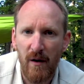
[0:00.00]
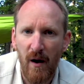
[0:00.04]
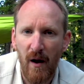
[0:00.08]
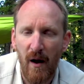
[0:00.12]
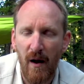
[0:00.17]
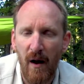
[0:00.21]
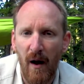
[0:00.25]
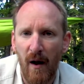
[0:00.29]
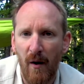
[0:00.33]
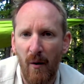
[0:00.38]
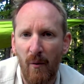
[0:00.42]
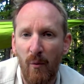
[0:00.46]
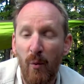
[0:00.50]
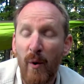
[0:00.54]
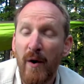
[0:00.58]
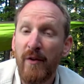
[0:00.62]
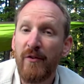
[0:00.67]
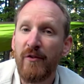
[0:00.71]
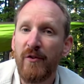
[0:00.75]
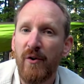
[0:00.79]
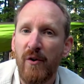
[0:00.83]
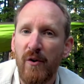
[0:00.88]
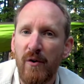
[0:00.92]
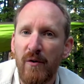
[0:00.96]

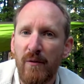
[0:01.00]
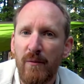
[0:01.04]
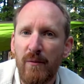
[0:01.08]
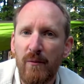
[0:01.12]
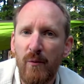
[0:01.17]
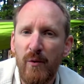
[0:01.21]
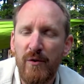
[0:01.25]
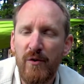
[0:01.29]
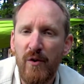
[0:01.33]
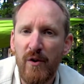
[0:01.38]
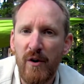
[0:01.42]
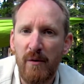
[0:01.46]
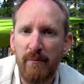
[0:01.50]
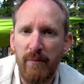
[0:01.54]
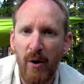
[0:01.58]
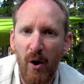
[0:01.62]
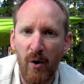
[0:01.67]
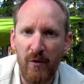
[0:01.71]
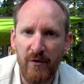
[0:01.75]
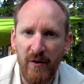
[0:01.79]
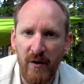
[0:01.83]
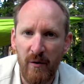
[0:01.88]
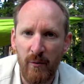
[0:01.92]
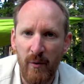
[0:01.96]
when you're
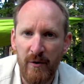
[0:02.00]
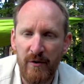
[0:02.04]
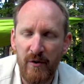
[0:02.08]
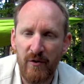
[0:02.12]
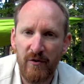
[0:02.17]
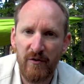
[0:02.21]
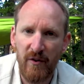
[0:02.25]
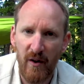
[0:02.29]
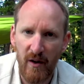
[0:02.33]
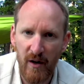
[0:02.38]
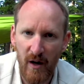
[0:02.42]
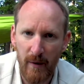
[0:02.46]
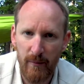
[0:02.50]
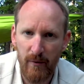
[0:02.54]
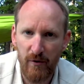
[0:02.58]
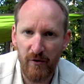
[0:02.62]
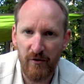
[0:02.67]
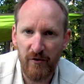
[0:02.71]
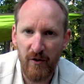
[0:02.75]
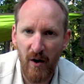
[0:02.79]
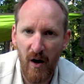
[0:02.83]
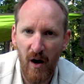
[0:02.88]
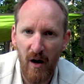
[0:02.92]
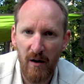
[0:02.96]
composing and when you're setting up your
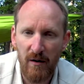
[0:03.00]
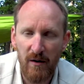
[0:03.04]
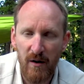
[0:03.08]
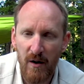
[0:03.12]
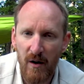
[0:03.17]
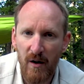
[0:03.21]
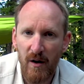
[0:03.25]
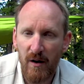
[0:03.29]
shot,